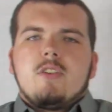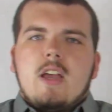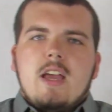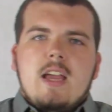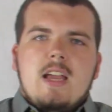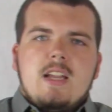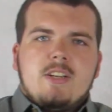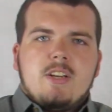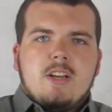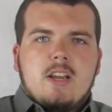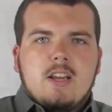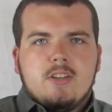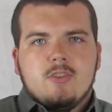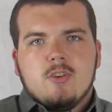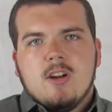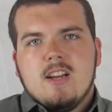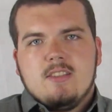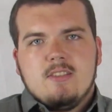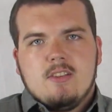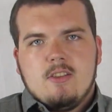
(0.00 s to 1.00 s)
get H&K
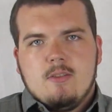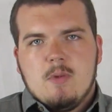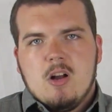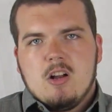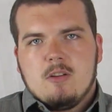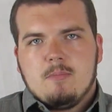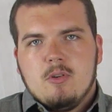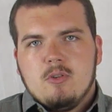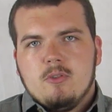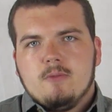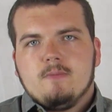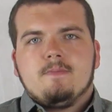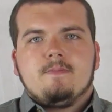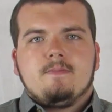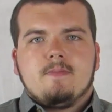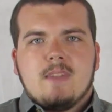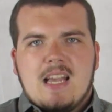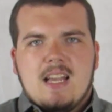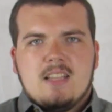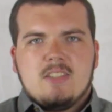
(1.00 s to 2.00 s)
trades on the mock bolt,
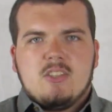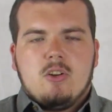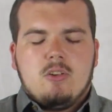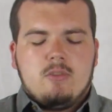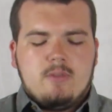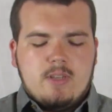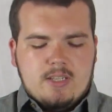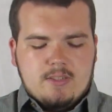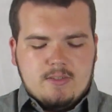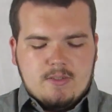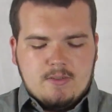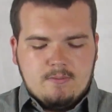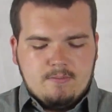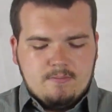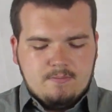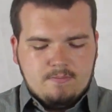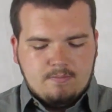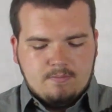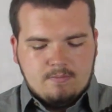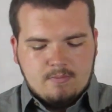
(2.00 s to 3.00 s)
as always.
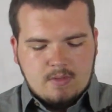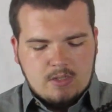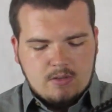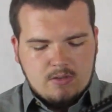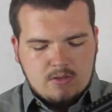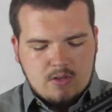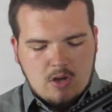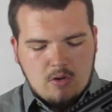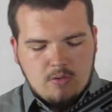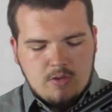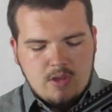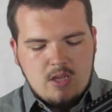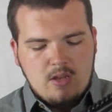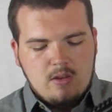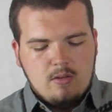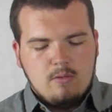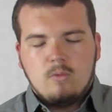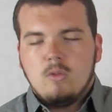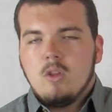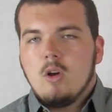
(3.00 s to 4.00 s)
So
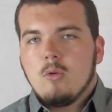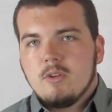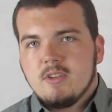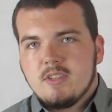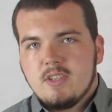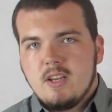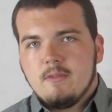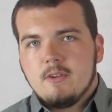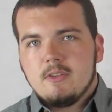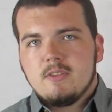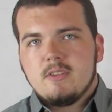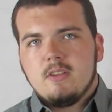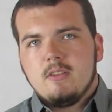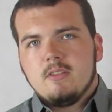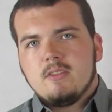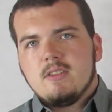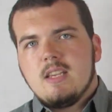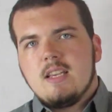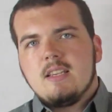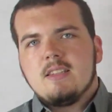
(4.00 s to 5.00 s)
the low receiver
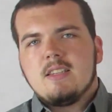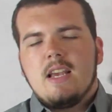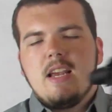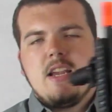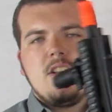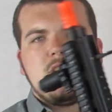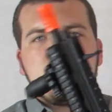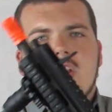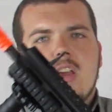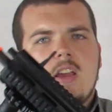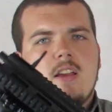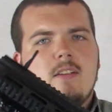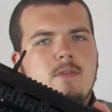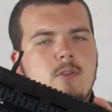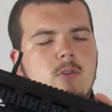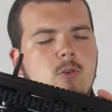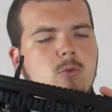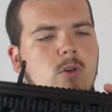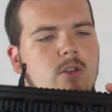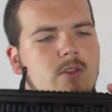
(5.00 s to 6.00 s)
still says
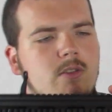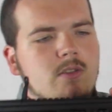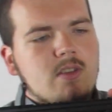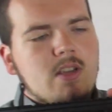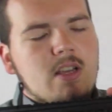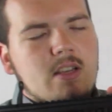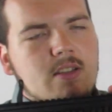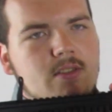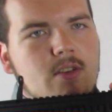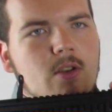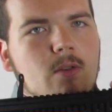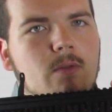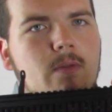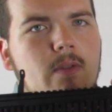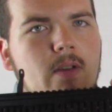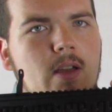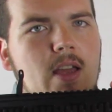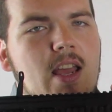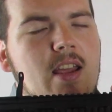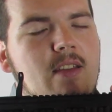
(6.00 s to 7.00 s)
HK416 with
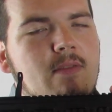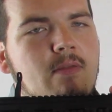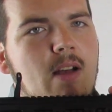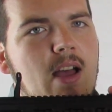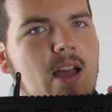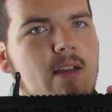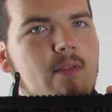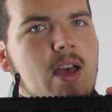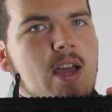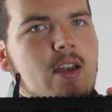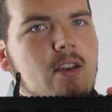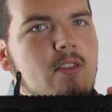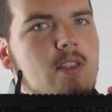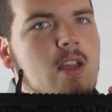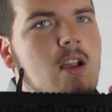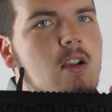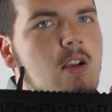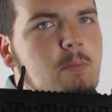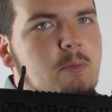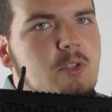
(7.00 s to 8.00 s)
A5 added
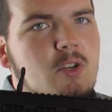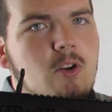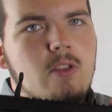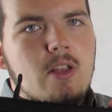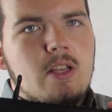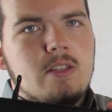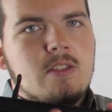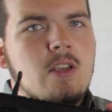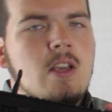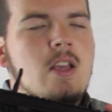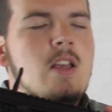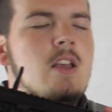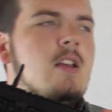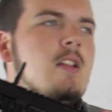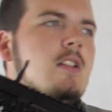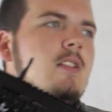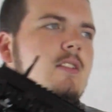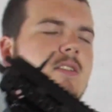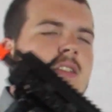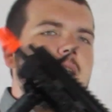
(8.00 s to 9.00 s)
there. I'm sure that's
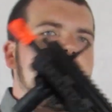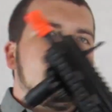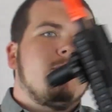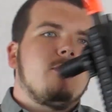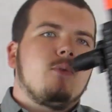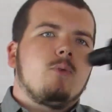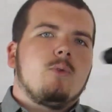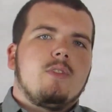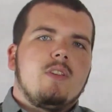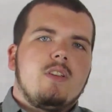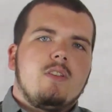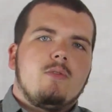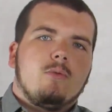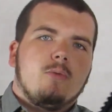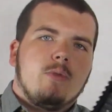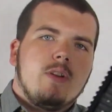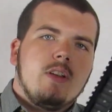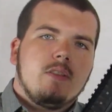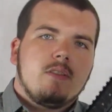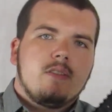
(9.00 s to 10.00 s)
the same for the
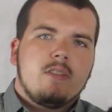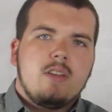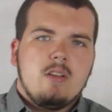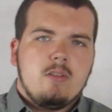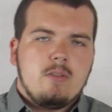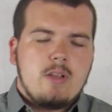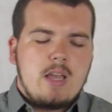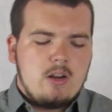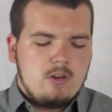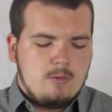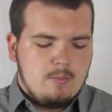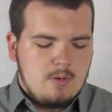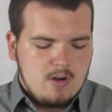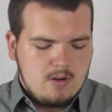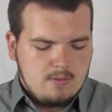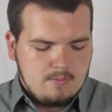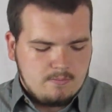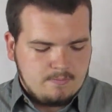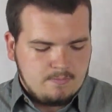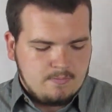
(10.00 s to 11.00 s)
real steel
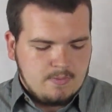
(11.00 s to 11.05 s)
counterpart.